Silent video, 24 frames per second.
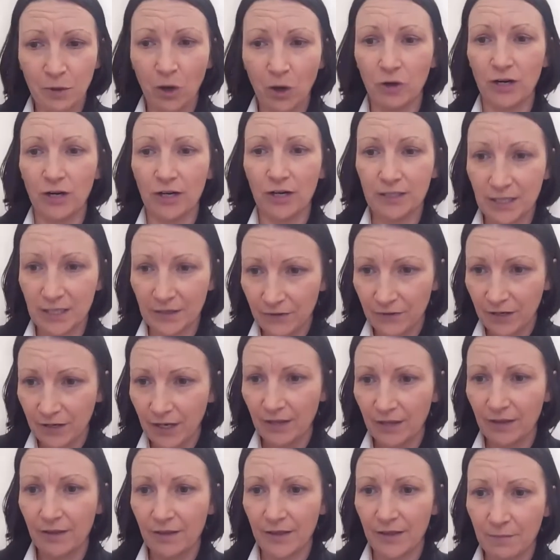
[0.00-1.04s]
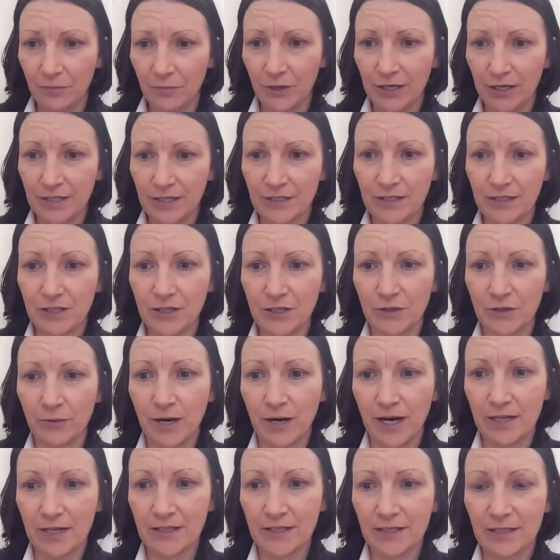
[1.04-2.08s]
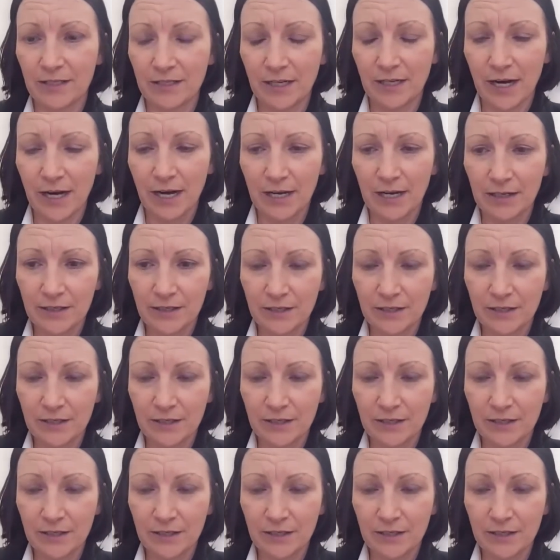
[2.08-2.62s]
productivity that brings to our state.